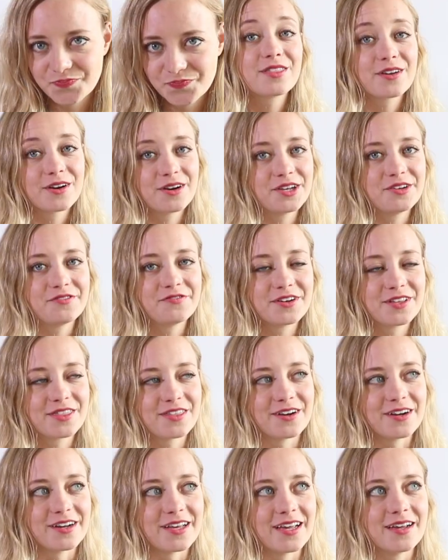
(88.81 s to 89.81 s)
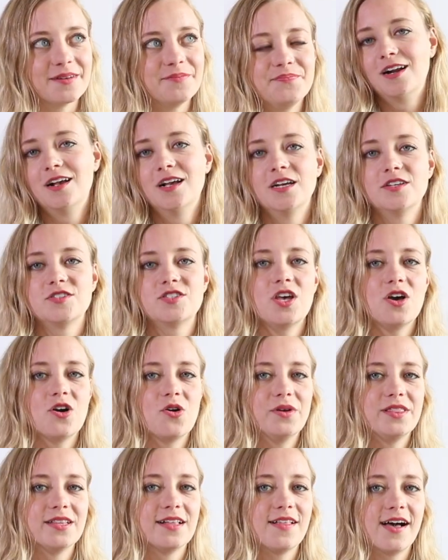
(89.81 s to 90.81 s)
30 for 30.
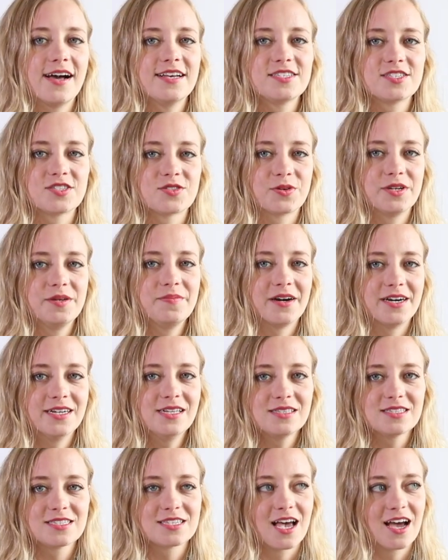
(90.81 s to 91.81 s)
So in the last three months,